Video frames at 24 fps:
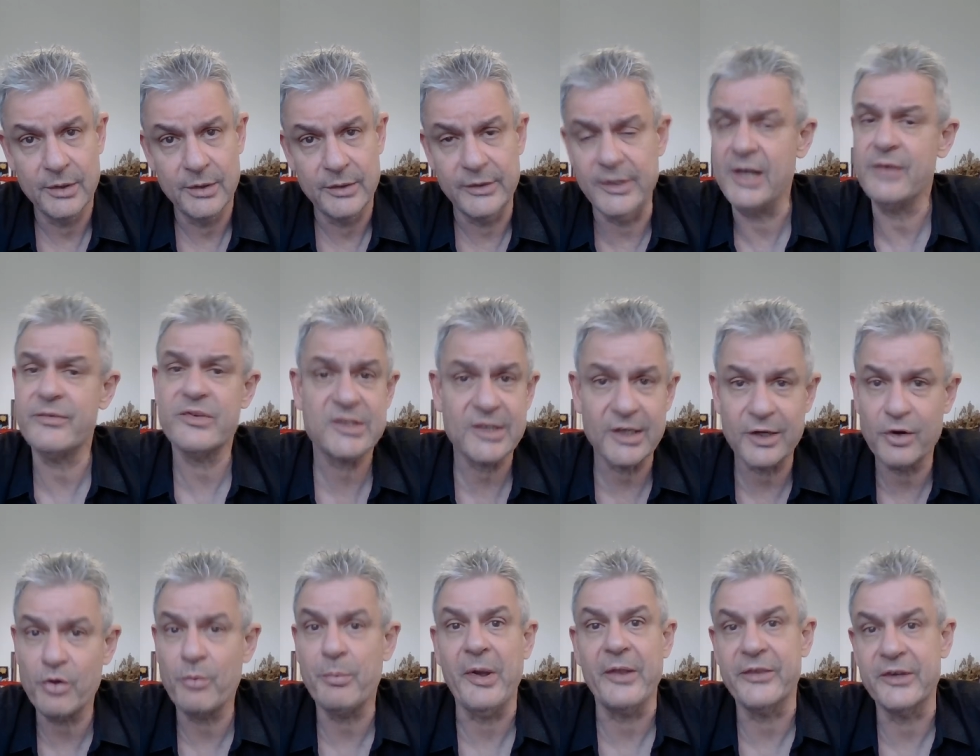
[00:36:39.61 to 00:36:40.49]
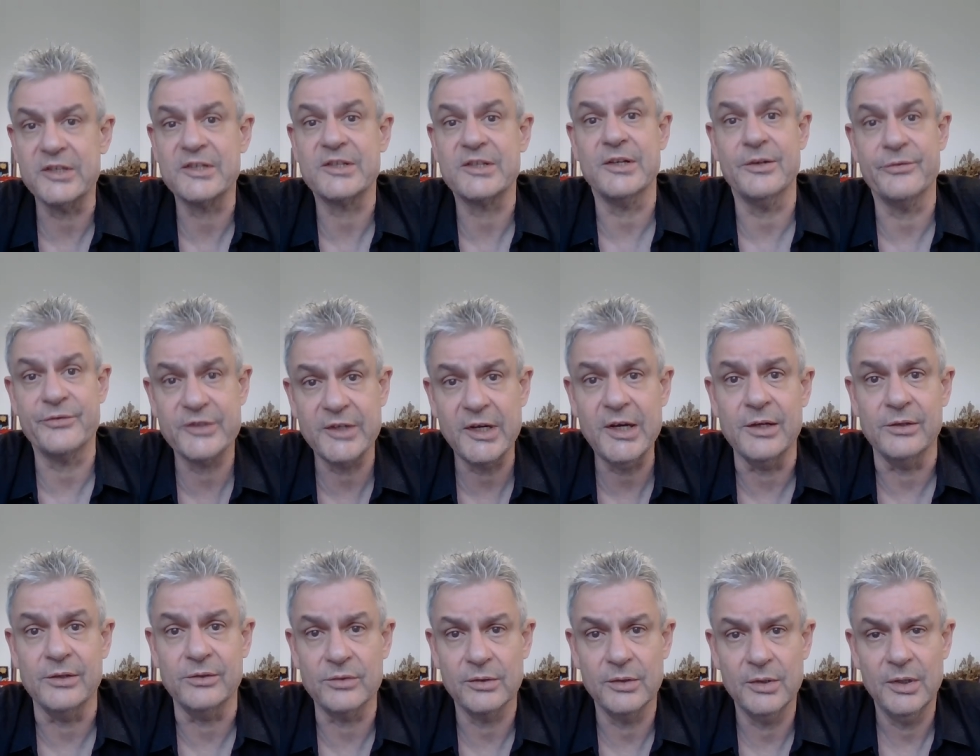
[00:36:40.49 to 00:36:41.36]
They have a psychopathic
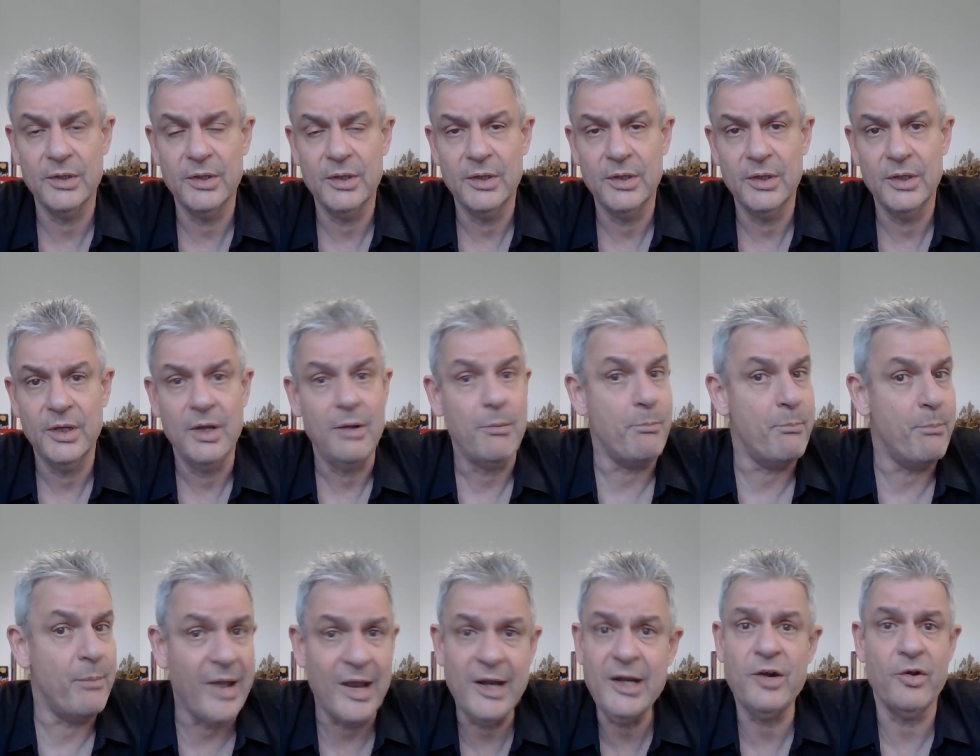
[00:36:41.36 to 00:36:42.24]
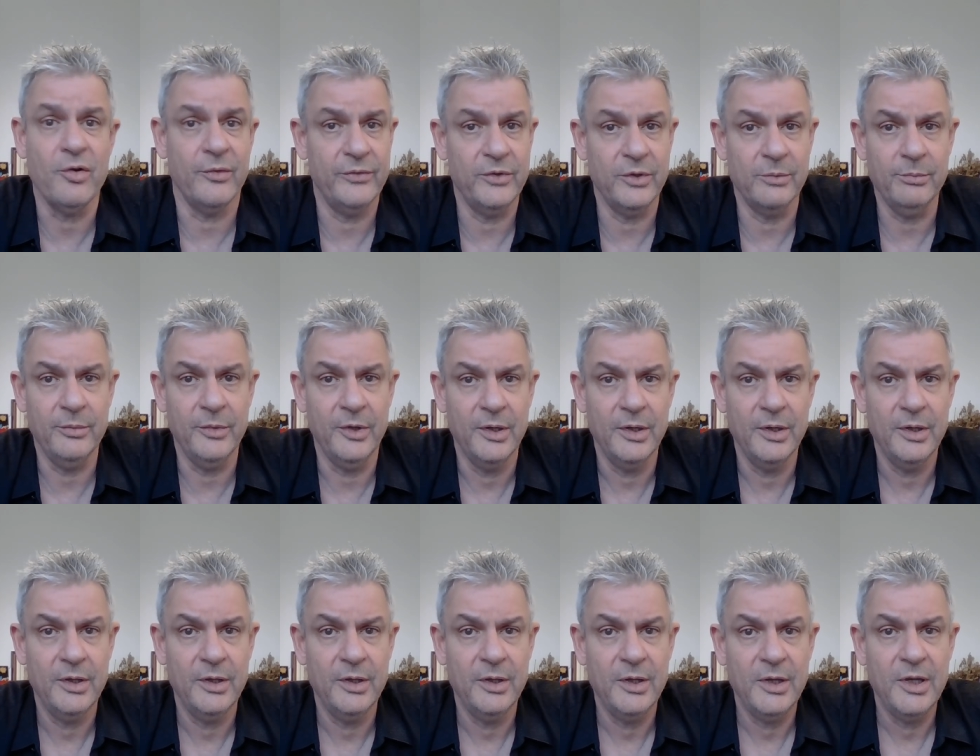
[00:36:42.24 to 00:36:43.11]
self-state. Many of them
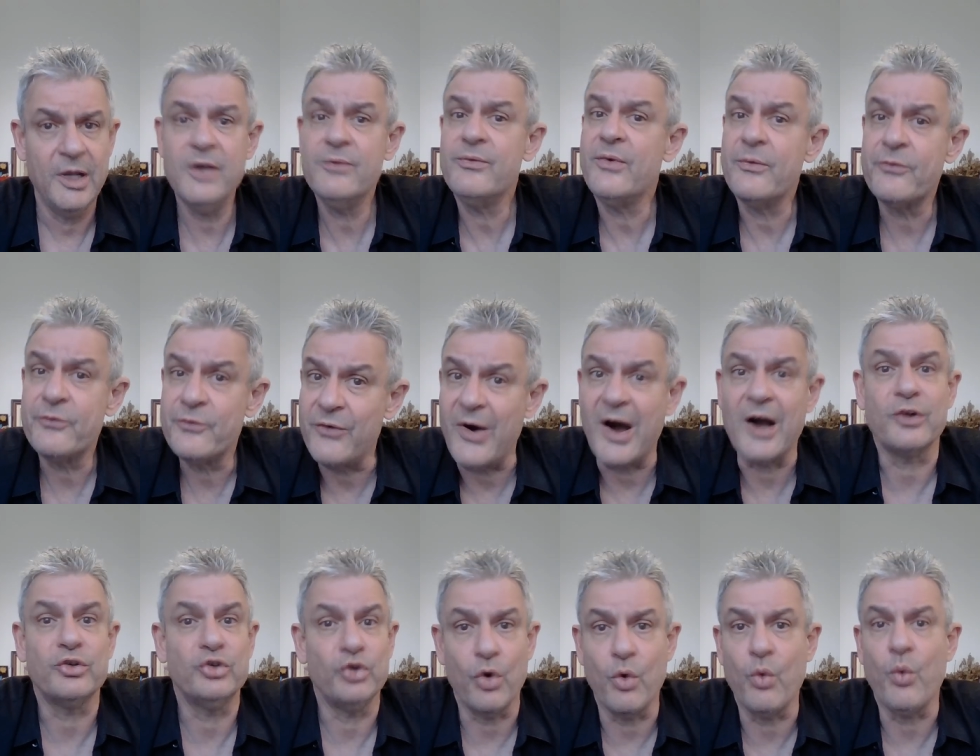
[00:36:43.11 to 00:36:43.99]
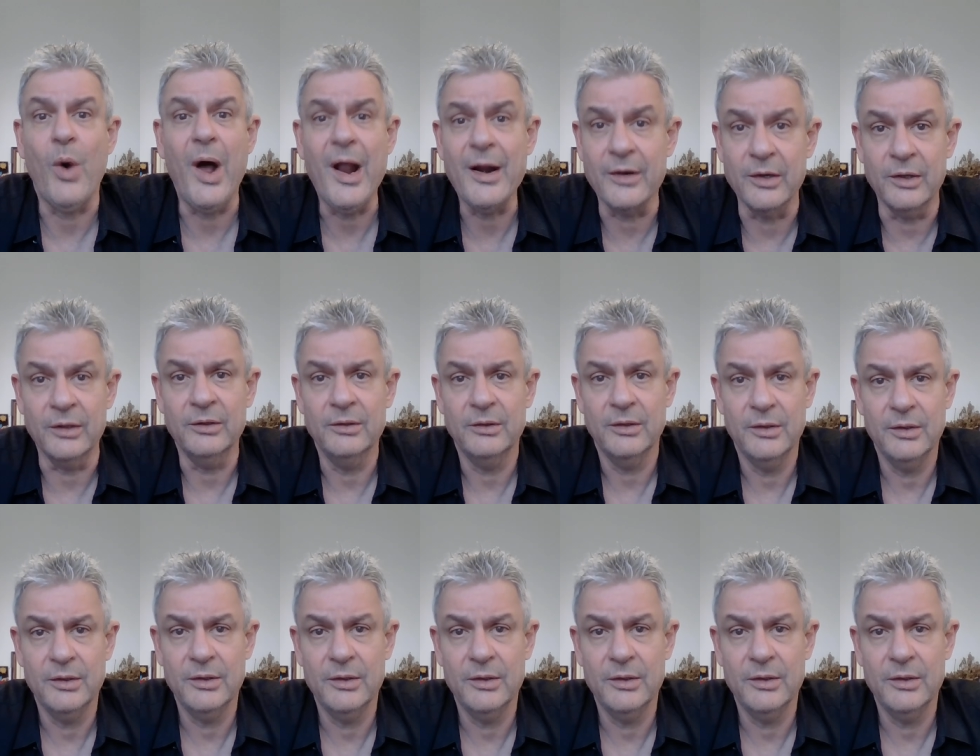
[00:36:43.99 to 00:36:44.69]
have a factor 1